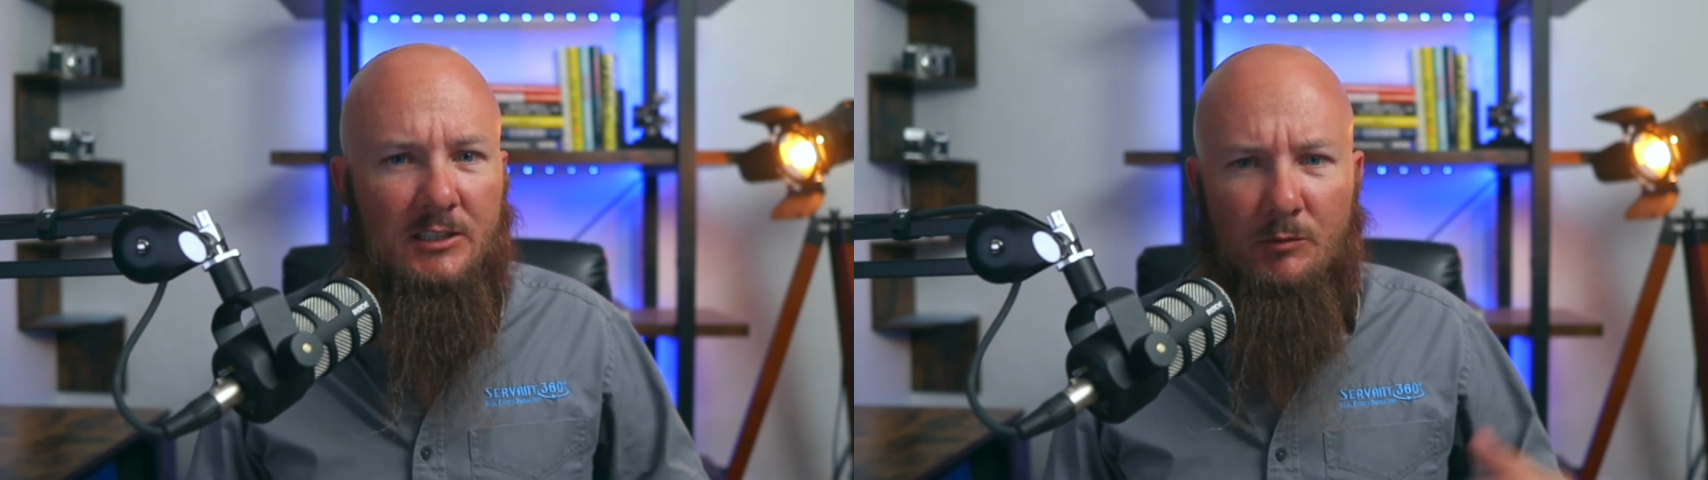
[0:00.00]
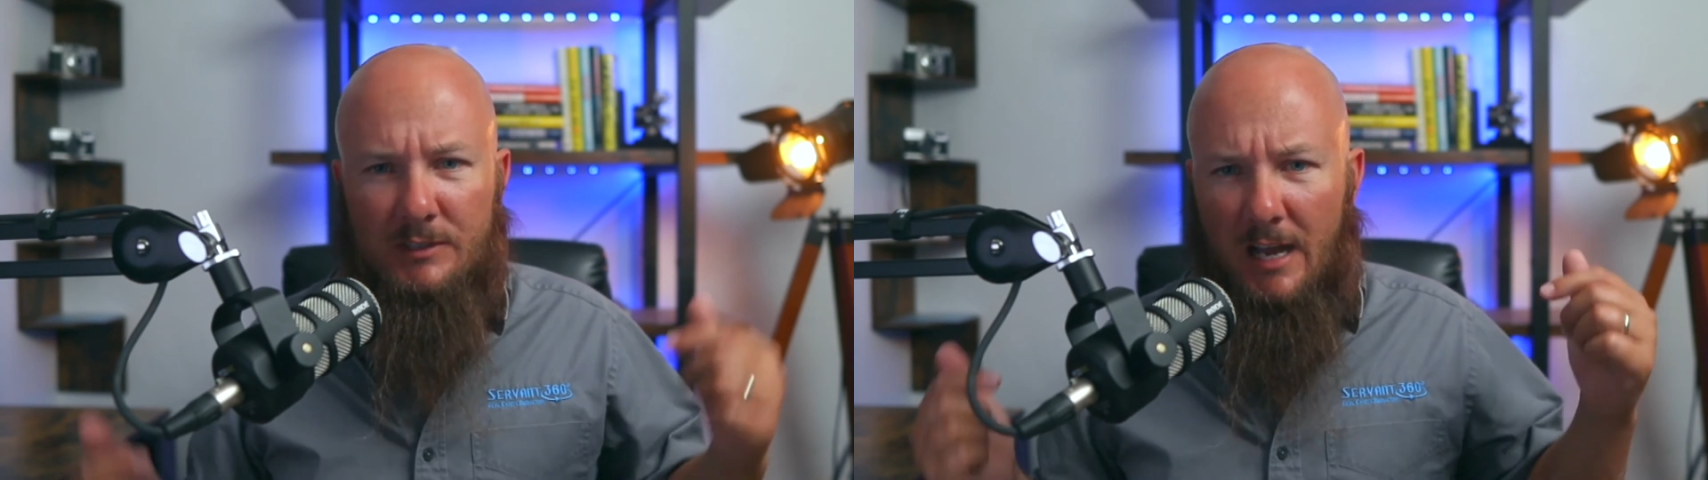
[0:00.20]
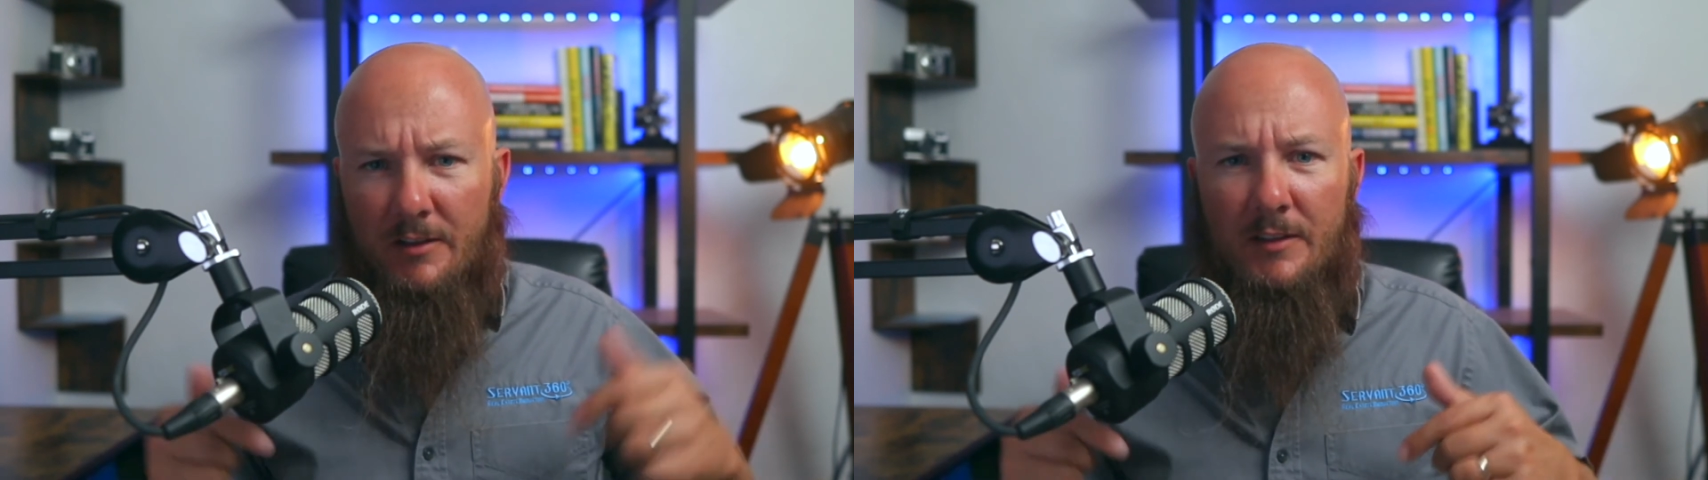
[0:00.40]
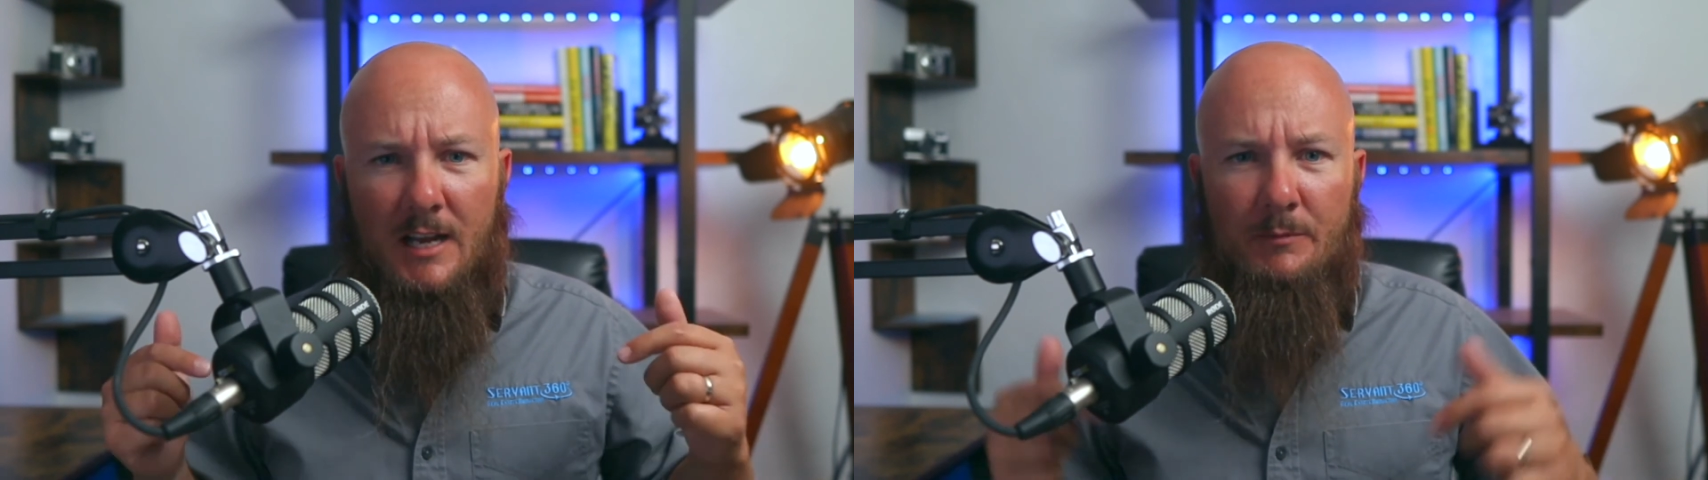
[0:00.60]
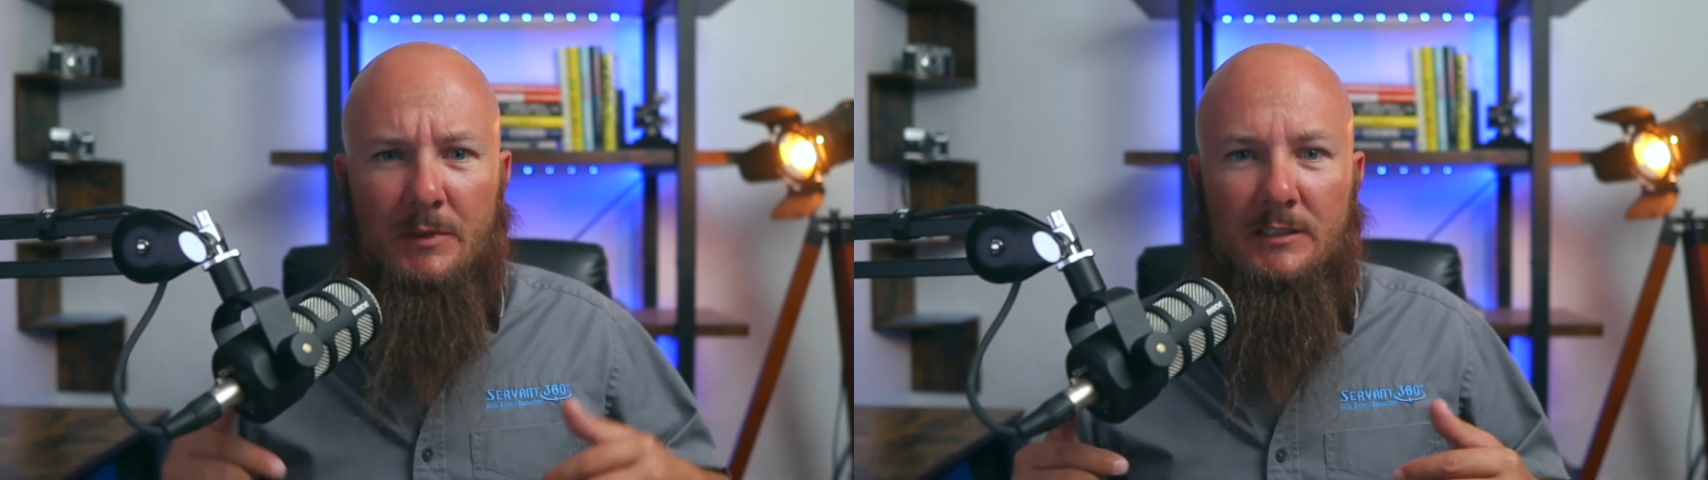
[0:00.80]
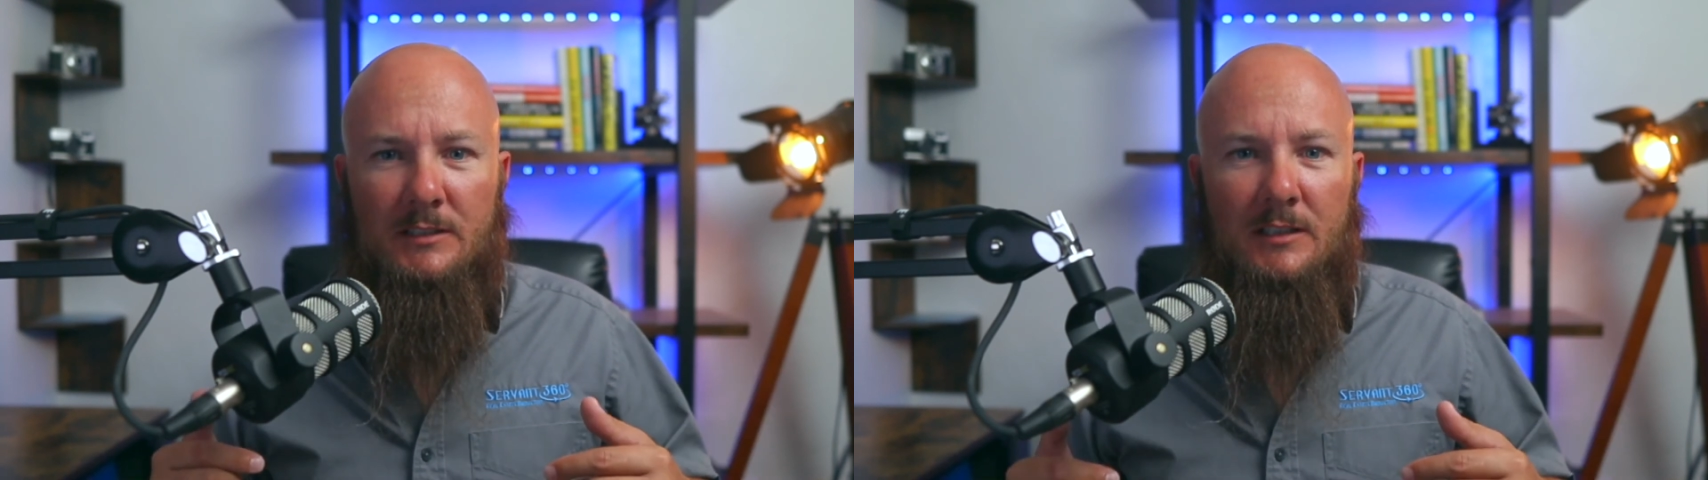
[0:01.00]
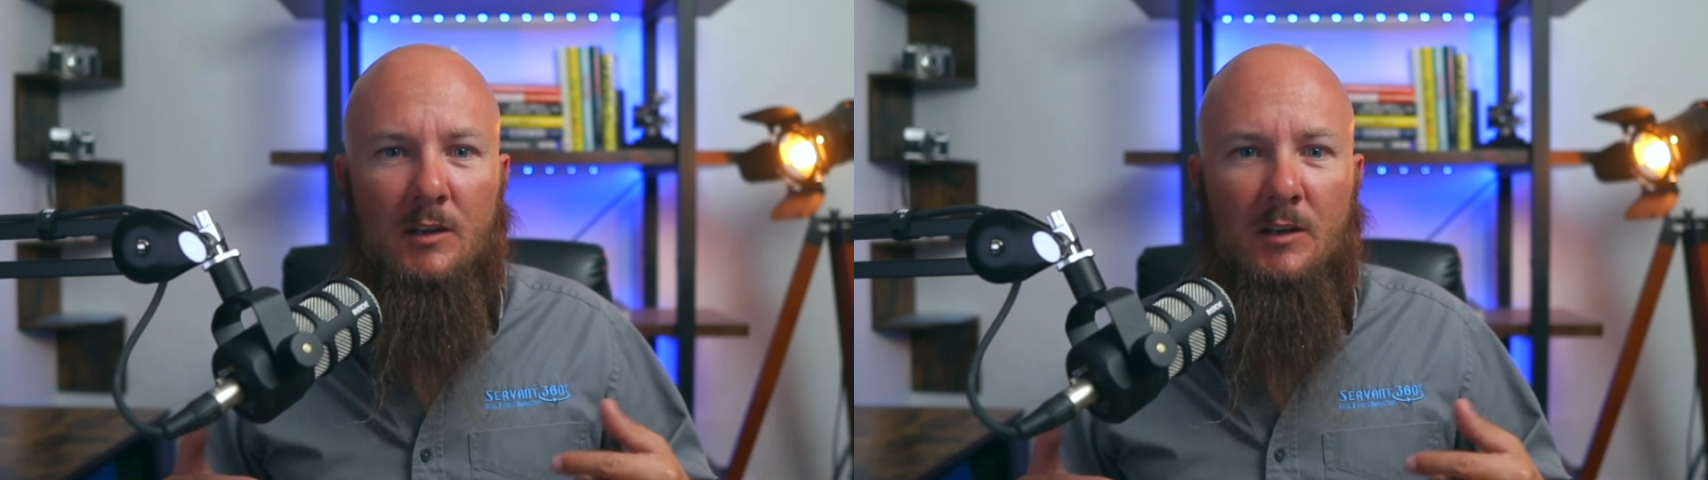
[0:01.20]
know down in the comments